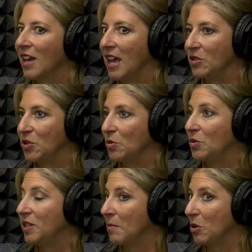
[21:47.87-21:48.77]
And so
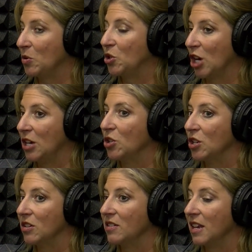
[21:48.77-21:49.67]
some of those
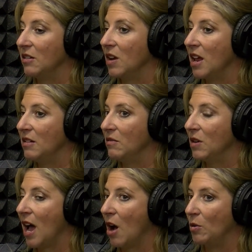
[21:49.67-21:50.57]
changes and
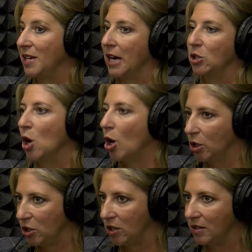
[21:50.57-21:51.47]
how
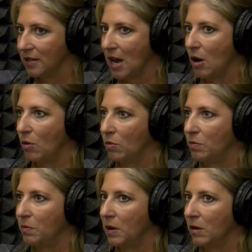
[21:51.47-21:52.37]
technology is now
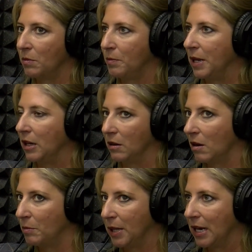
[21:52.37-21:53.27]

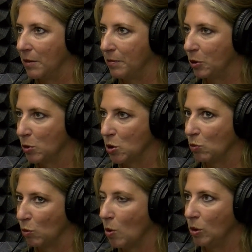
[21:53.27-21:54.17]
playing a crucial
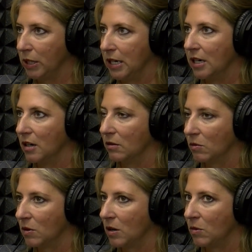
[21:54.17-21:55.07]
role here.
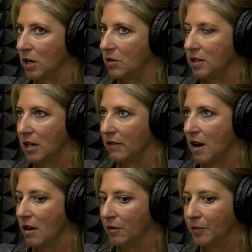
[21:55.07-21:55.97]
What are you seeing
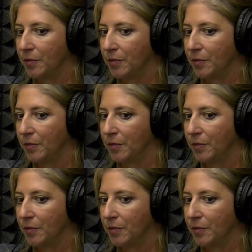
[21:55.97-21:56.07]
there?